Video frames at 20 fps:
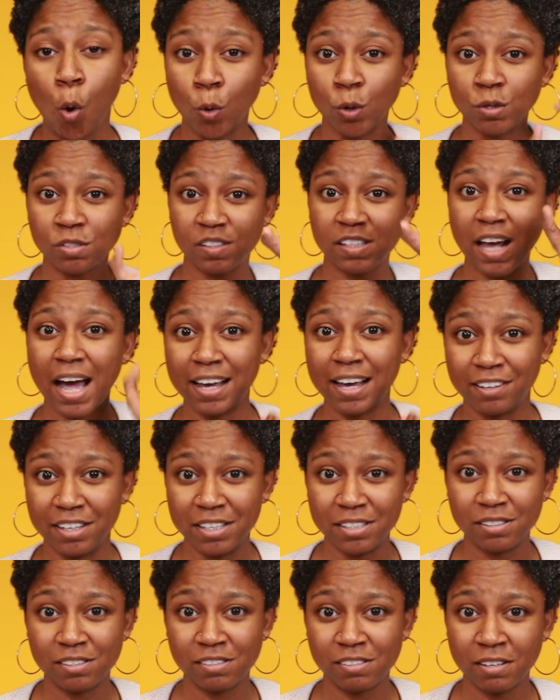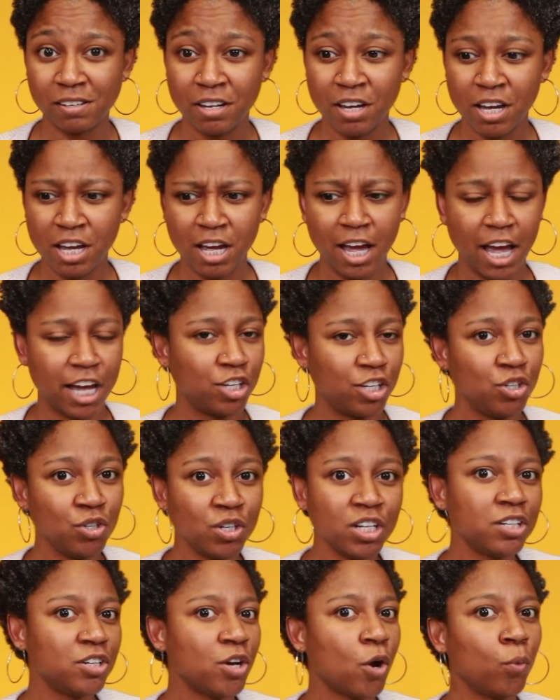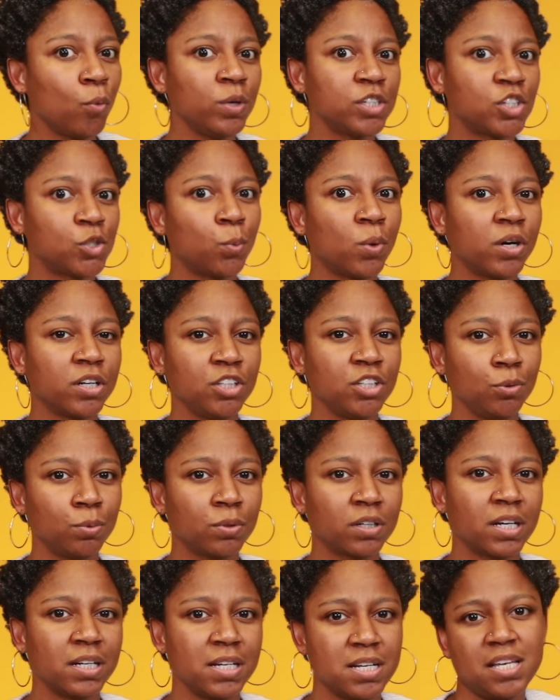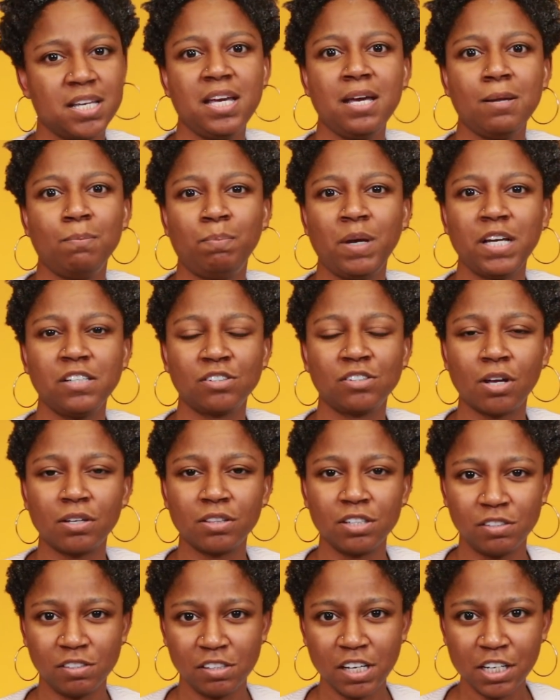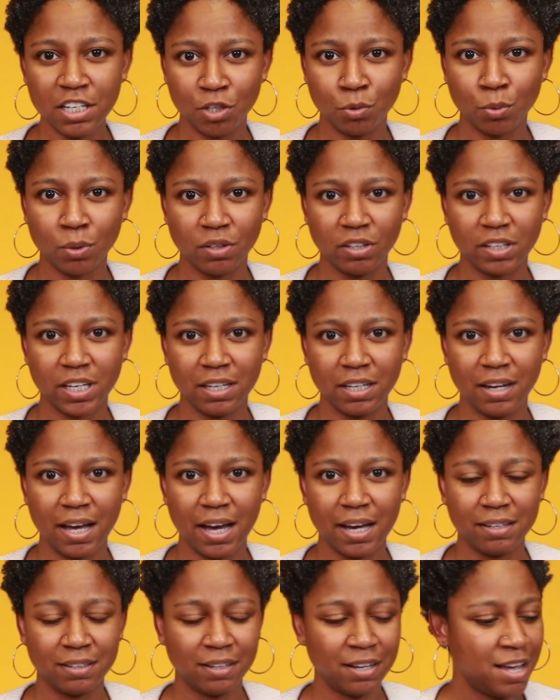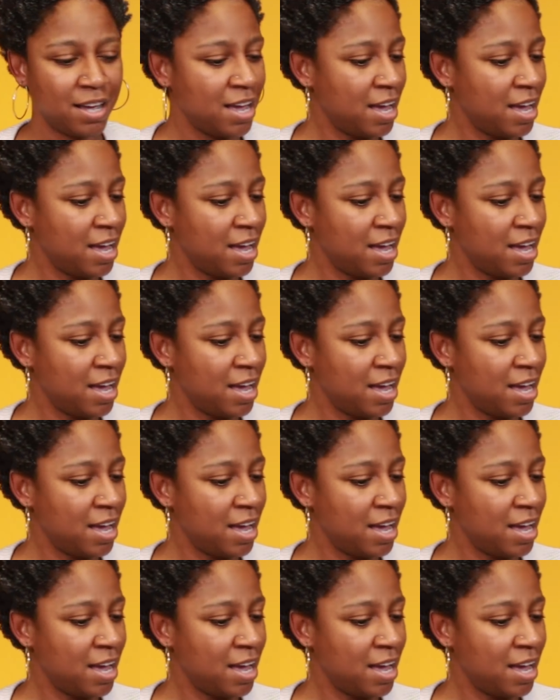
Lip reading: or silence. And you didn't know which one you were going to get based on the scene you were looking at.